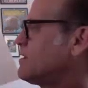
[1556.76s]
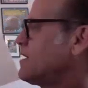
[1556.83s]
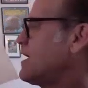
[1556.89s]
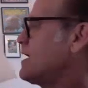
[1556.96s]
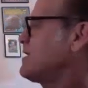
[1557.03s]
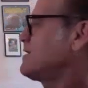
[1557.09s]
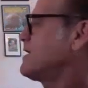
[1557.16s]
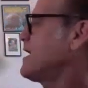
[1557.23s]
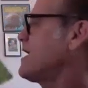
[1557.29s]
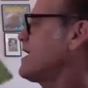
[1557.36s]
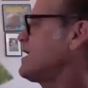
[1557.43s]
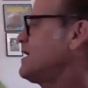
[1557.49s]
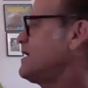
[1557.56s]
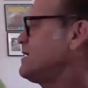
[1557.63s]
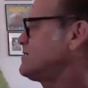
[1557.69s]
And
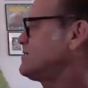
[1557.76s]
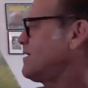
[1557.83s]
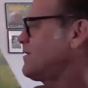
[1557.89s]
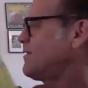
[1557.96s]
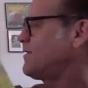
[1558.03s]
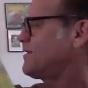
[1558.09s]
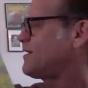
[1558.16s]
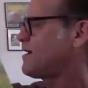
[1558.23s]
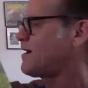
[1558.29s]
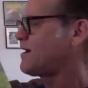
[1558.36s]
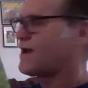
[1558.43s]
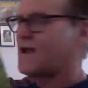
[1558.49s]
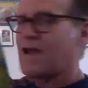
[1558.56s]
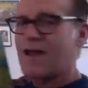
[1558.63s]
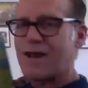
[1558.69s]
that is
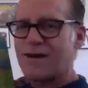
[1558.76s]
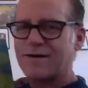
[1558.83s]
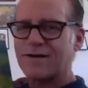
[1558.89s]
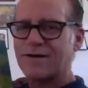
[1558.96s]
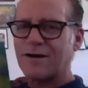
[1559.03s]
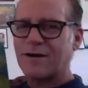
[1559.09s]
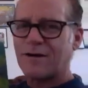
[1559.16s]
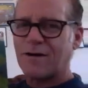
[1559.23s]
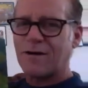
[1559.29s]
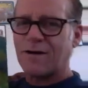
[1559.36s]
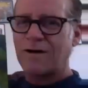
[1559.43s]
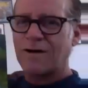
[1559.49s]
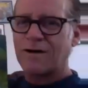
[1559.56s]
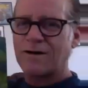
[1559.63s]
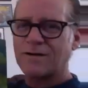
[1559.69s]
the end.
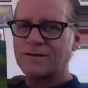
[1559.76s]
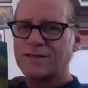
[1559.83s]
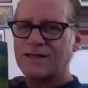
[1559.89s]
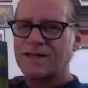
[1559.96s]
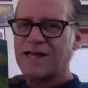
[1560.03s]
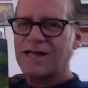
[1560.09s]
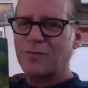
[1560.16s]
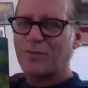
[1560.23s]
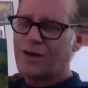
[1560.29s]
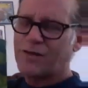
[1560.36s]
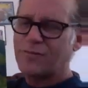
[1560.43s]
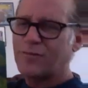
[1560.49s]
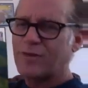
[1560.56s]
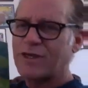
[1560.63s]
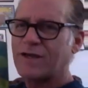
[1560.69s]
Oh, she let
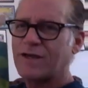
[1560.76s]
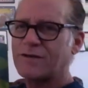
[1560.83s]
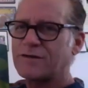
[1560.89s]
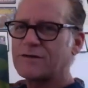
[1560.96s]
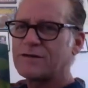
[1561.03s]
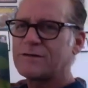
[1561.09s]
Pup be a,